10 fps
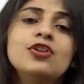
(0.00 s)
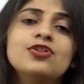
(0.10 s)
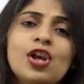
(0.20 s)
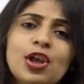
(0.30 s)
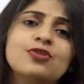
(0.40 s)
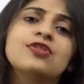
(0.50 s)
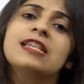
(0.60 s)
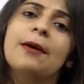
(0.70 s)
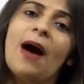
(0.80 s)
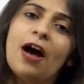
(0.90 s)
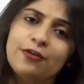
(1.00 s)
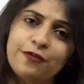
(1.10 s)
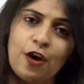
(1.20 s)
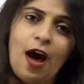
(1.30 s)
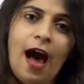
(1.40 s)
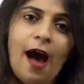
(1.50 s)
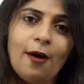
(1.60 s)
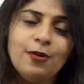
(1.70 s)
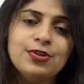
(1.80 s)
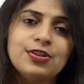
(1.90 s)
So you step out of your
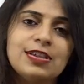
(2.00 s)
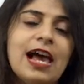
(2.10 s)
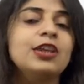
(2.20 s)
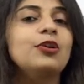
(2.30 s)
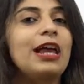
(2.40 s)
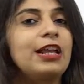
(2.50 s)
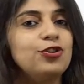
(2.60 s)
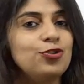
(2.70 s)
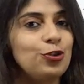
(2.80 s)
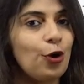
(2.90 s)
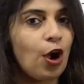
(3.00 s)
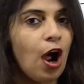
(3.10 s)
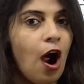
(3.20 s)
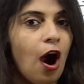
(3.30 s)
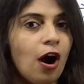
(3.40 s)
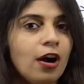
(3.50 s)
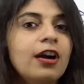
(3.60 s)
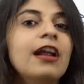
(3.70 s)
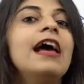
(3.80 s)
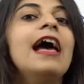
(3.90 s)
house and you get into your car